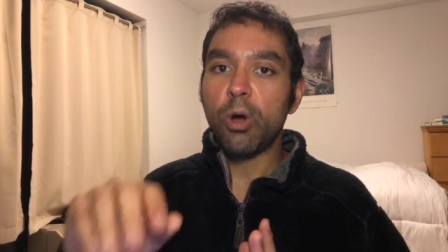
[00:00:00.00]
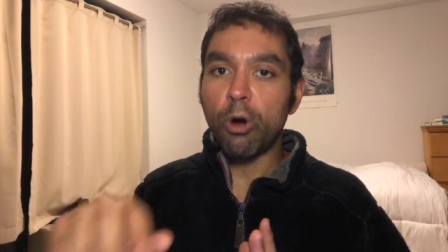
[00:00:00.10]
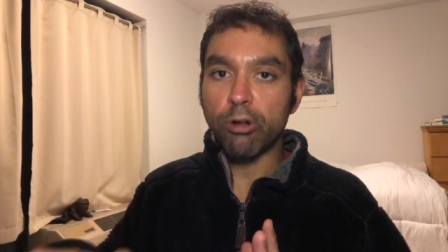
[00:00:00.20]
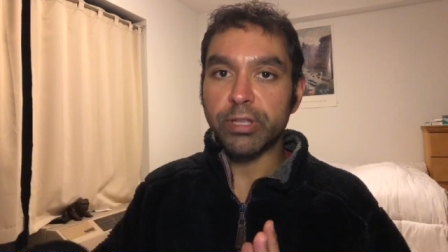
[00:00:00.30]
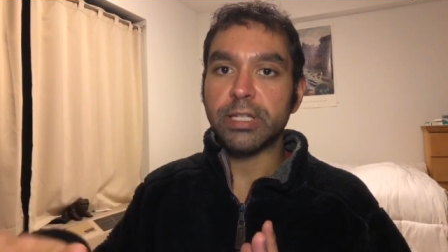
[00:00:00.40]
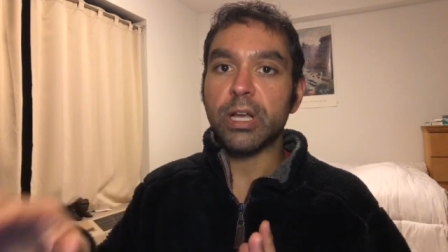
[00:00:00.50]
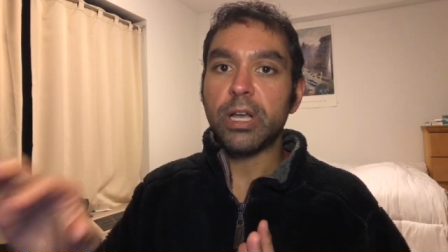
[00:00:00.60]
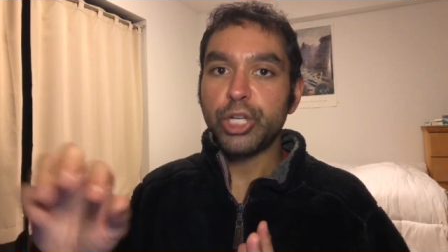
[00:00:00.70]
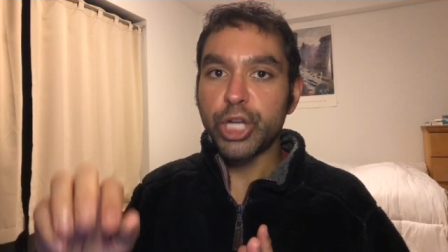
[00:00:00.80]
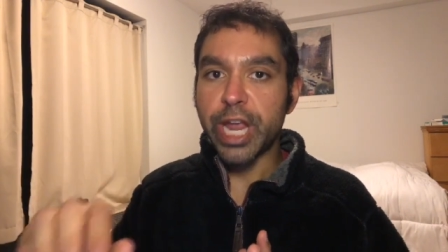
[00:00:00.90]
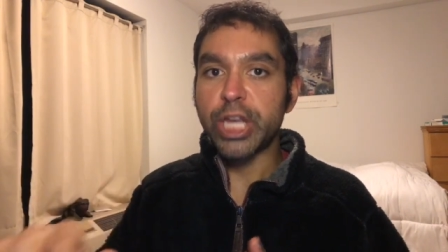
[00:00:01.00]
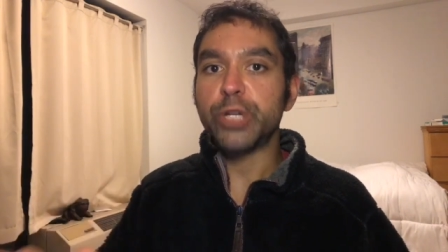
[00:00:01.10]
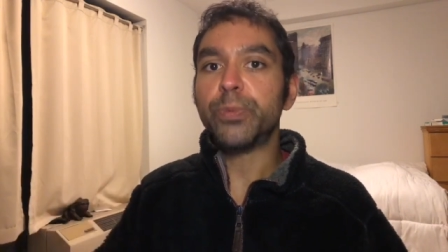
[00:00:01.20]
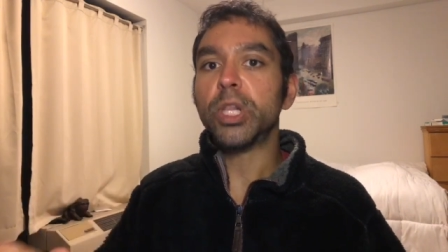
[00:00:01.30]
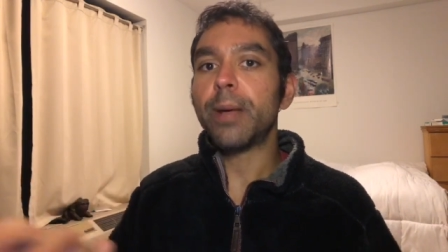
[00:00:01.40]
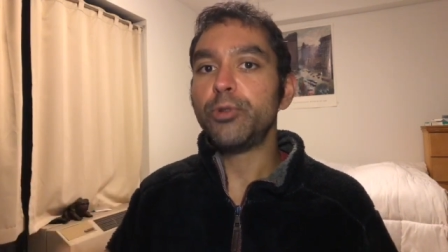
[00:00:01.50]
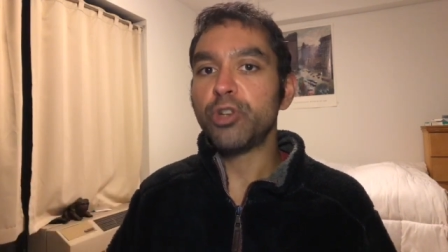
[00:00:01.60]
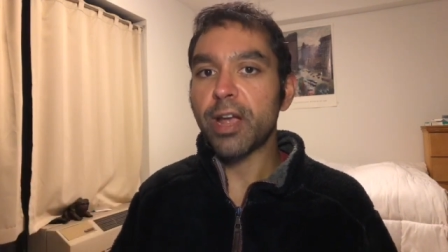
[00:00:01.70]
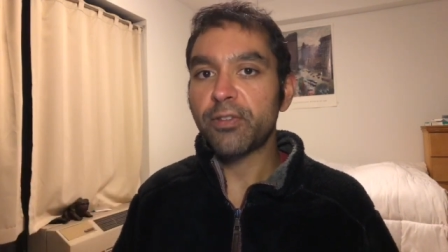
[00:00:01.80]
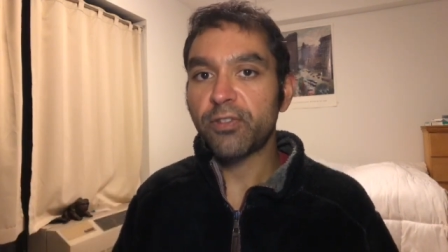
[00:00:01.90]
all these changeable
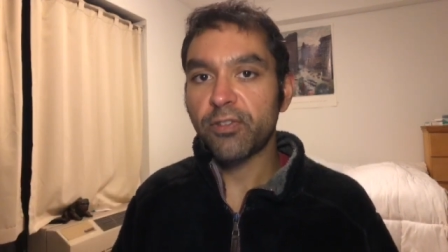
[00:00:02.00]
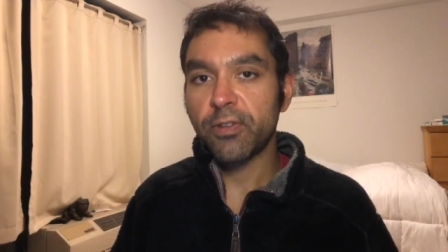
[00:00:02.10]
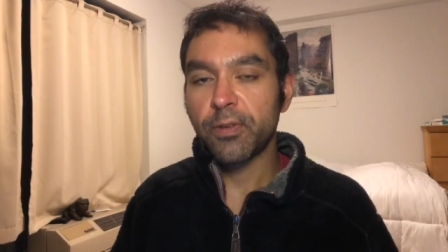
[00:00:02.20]
objects.